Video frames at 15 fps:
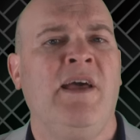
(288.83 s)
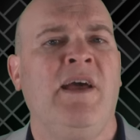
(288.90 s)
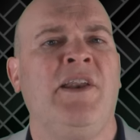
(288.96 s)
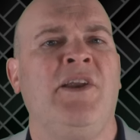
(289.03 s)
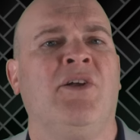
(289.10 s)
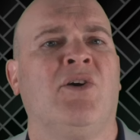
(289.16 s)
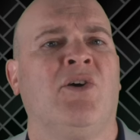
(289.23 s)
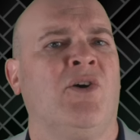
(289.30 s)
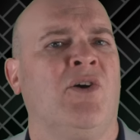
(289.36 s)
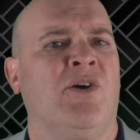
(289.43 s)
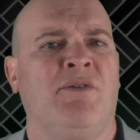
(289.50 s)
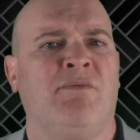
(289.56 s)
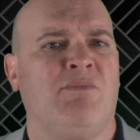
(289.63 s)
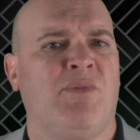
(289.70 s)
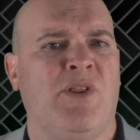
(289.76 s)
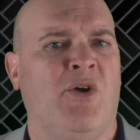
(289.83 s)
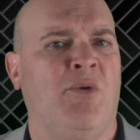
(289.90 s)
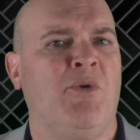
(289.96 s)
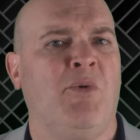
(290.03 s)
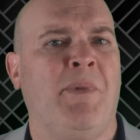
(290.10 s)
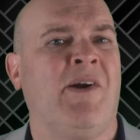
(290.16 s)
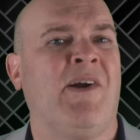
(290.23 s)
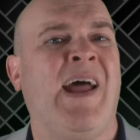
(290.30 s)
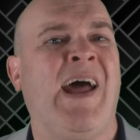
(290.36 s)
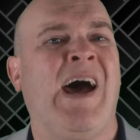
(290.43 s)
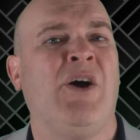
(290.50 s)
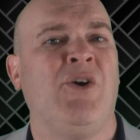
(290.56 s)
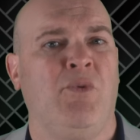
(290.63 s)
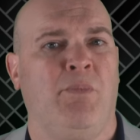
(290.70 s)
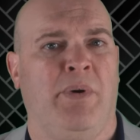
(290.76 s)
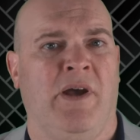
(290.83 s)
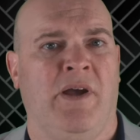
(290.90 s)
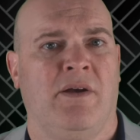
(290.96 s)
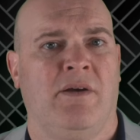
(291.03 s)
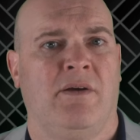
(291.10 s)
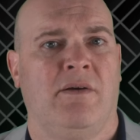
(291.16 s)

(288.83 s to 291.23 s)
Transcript: and you'll earn them no matter how you pay.